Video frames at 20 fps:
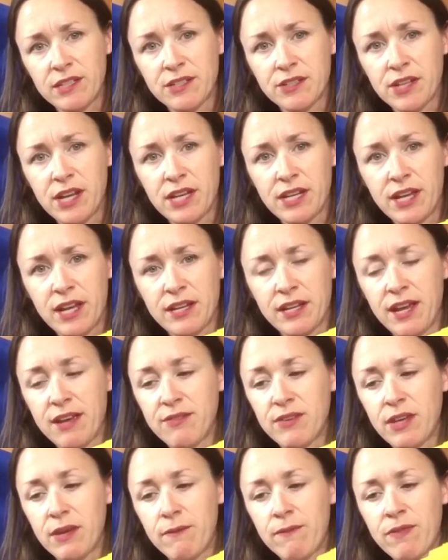are getting kind of
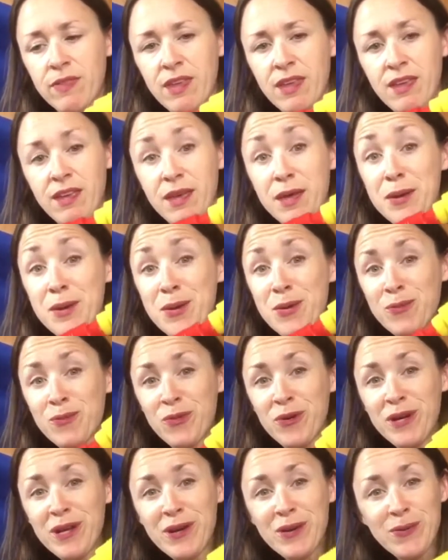heavy.
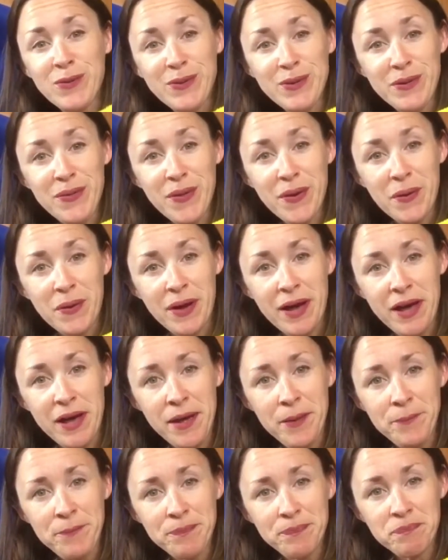Pretty cool though, huh?
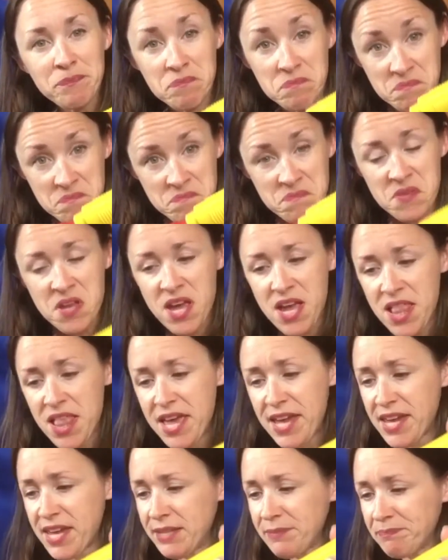I like
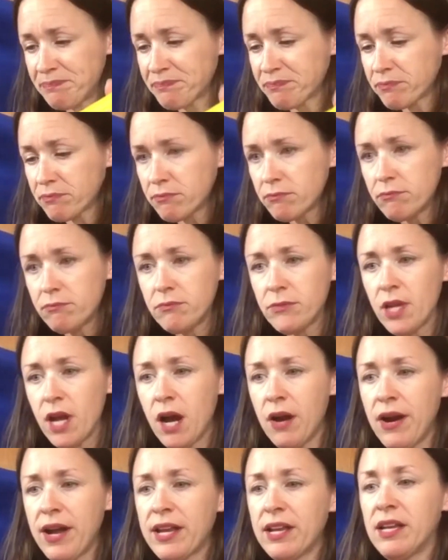it. All
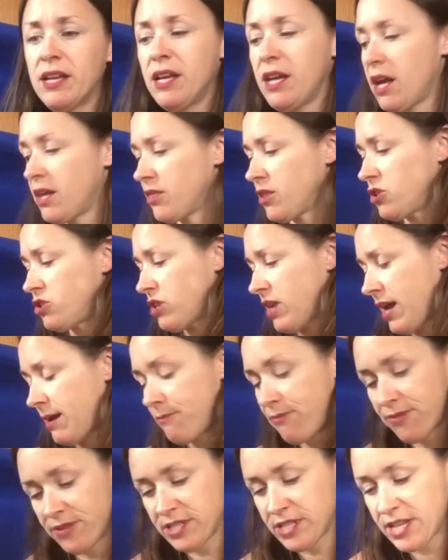right, the job
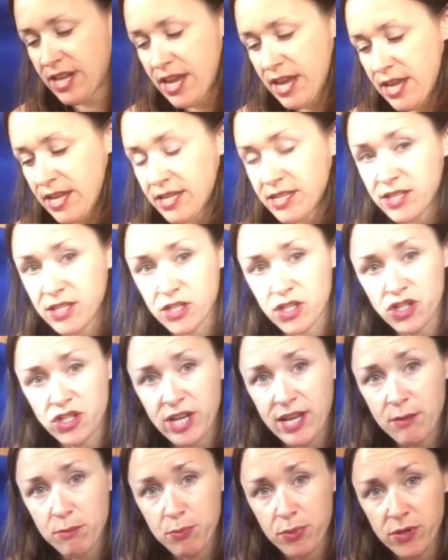for today is the
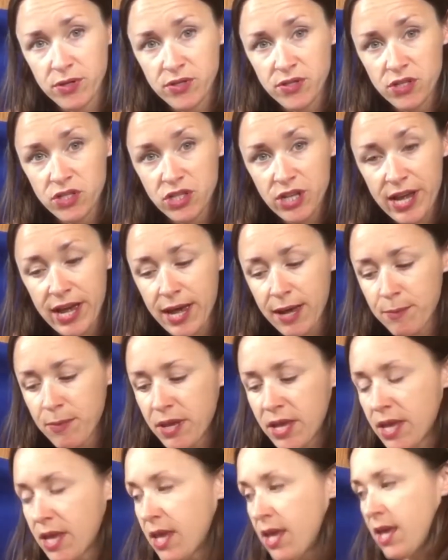shape person job.
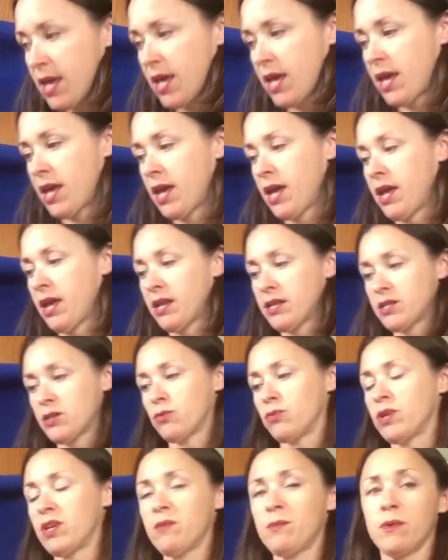And
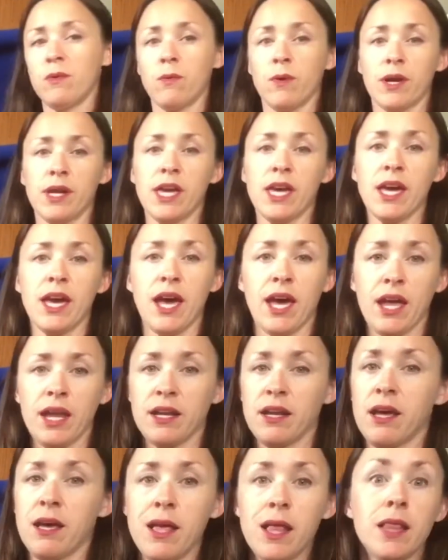we have been working on
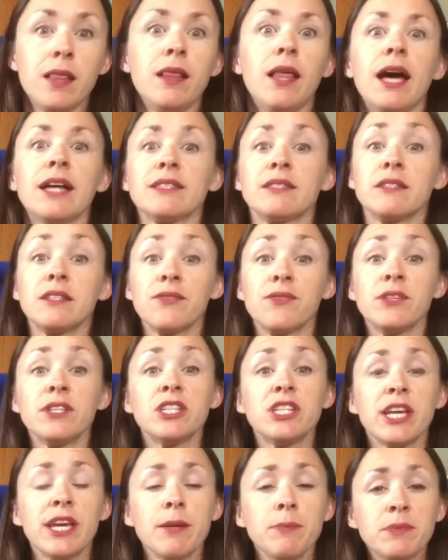lots of different
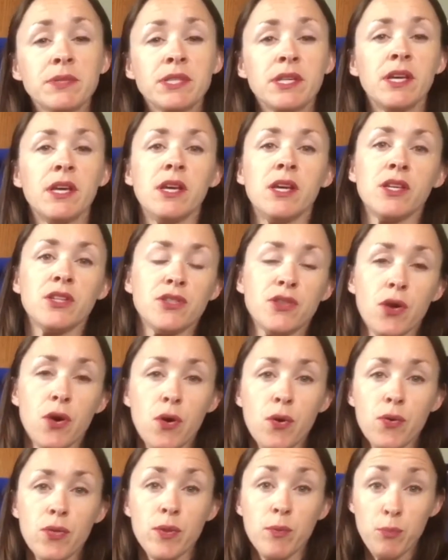shapes.
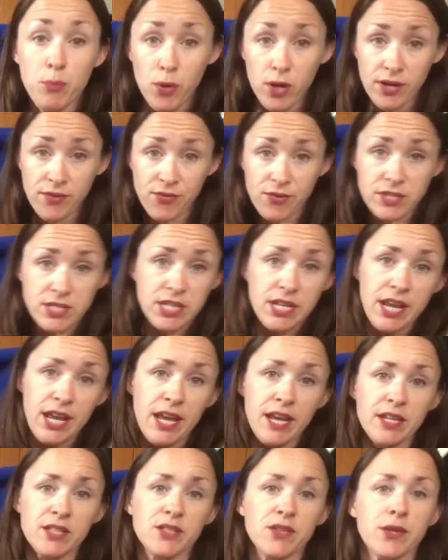So the book for today
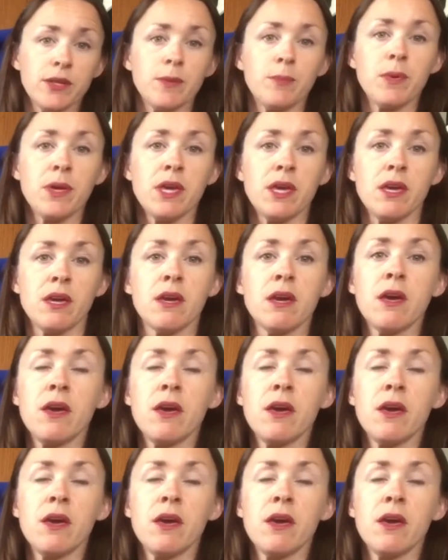is gonna be